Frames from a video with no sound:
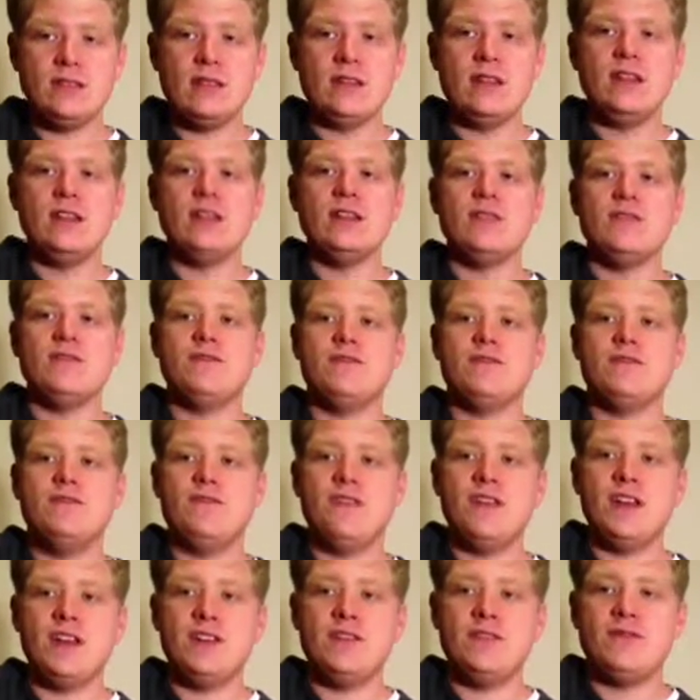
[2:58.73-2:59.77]
then to the
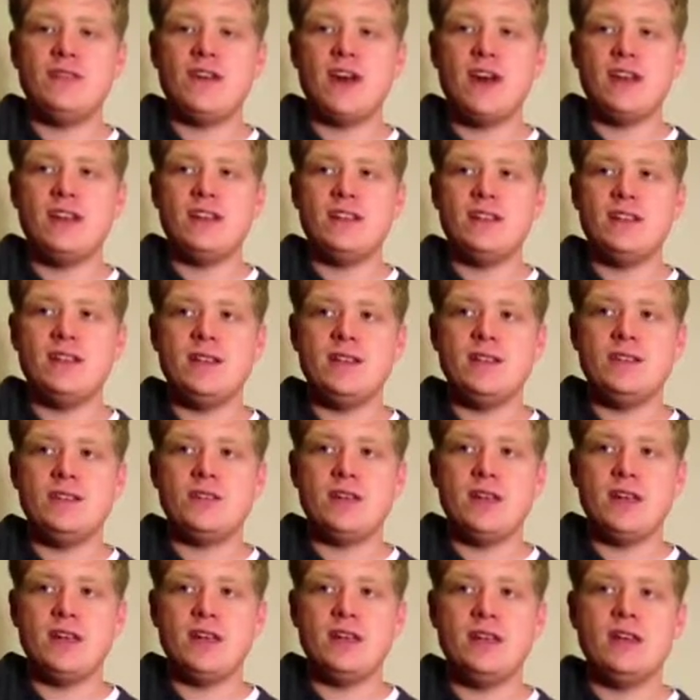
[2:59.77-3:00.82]
5th fret of the D
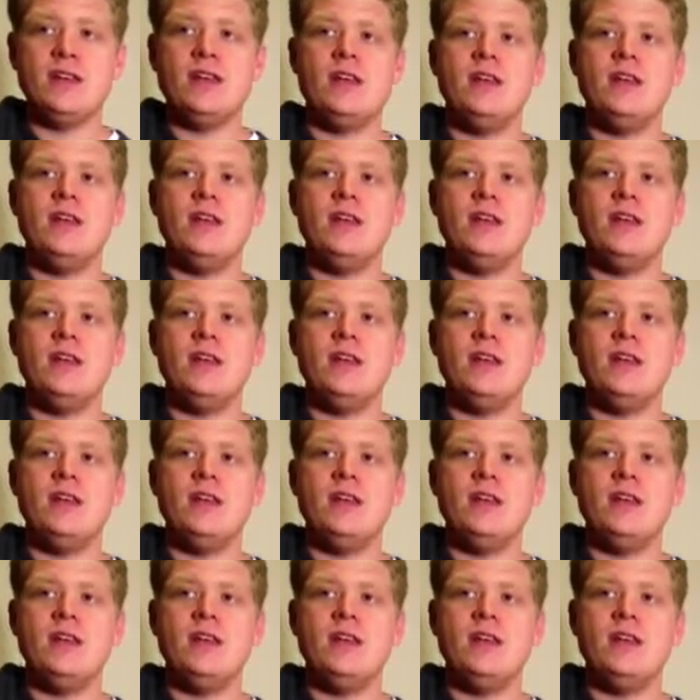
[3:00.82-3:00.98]
string,